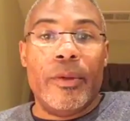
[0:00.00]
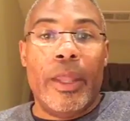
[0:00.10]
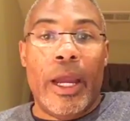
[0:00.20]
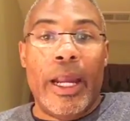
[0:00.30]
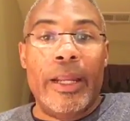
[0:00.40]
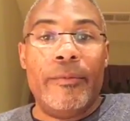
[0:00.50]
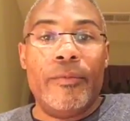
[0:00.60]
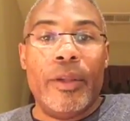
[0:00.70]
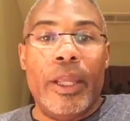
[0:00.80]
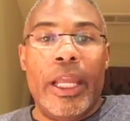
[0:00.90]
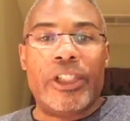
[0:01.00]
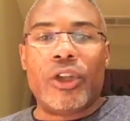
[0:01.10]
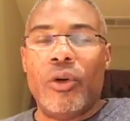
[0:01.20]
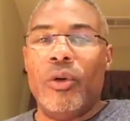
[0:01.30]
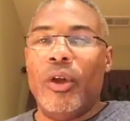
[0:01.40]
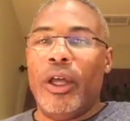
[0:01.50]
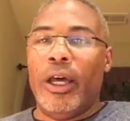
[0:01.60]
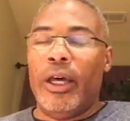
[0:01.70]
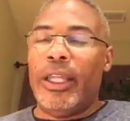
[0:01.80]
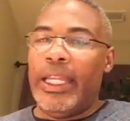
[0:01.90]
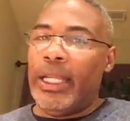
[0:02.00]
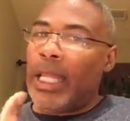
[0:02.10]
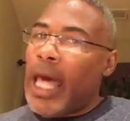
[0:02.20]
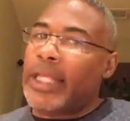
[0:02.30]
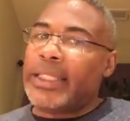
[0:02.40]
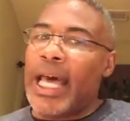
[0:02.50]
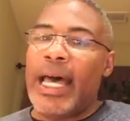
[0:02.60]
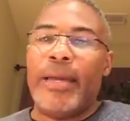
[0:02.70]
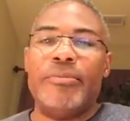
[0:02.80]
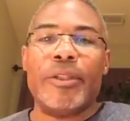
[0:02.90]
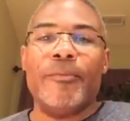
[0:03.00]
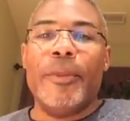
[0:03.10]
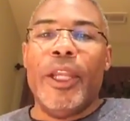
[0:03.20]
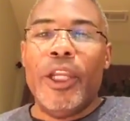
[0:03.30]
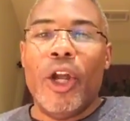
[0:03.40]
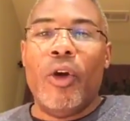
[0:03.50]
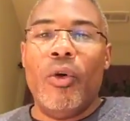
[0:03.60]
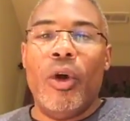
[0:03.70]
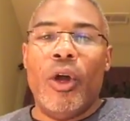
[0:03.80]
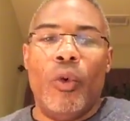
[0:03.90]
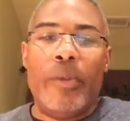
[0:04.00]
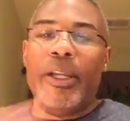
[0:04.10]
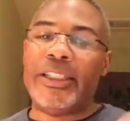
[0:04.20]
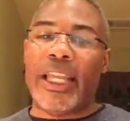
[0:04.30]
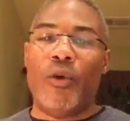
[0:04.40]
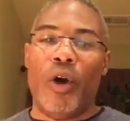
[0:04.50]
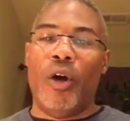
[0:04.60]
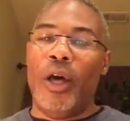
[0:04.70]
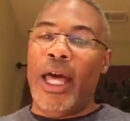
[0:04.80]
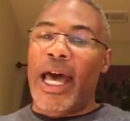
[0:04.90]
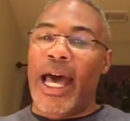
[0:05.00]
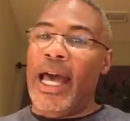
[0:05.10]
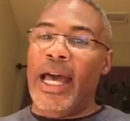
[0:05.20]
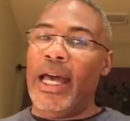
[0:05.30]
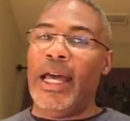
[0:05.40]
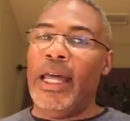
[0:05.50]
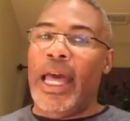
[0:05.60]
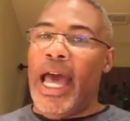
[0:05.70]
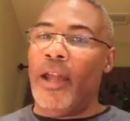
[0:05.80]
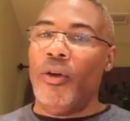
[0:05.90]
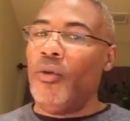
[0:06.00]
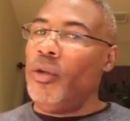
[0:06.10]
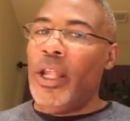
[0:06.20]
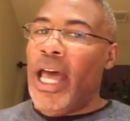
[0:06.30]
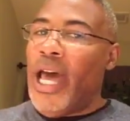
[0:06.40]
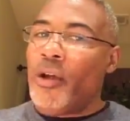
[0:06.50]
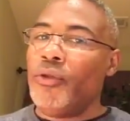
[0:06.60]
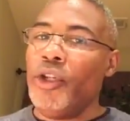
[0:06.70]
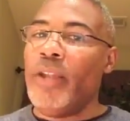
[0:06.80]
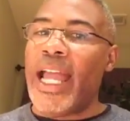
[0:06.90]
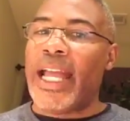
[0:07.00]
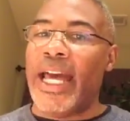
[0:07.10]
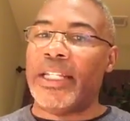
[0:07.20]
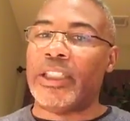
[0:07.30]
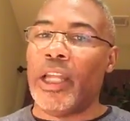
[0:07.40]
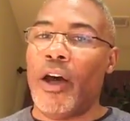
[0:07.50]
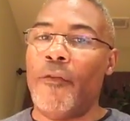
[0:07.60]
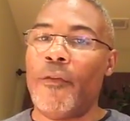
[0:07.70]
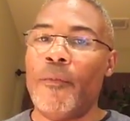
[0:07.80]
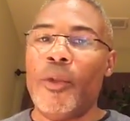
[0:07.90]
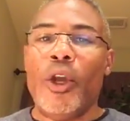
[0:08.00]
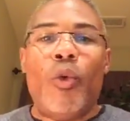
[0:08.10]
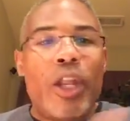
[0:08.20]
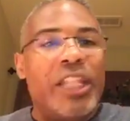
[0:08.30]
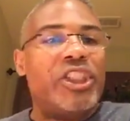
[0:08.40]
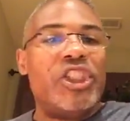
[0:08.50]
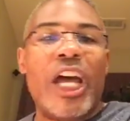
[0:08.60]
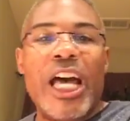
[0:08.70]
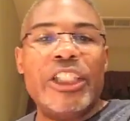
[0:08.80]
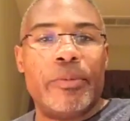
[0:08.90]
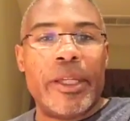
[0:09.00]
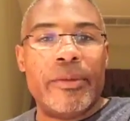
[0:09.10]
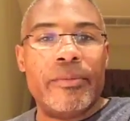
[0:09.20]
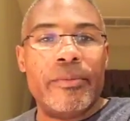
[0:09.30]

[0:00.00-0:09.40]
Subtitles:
All right. And so in a lot of times, women say, well, I don't do that kind of stuff. Well, this is your husband.